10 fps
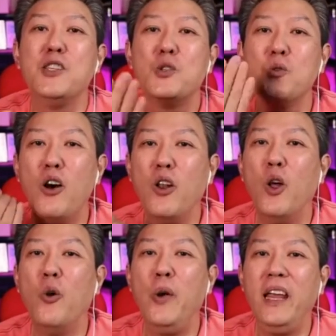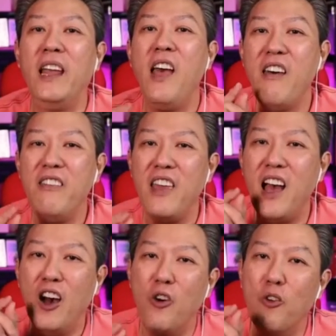swallowing
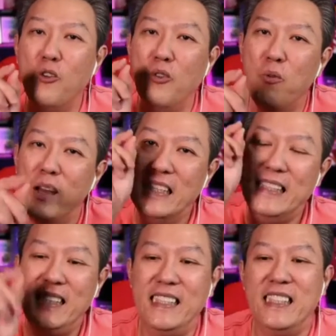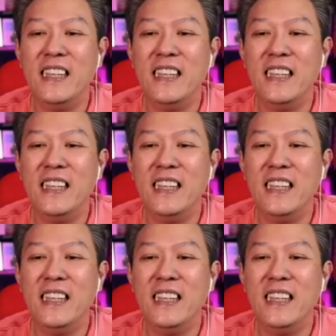their own words.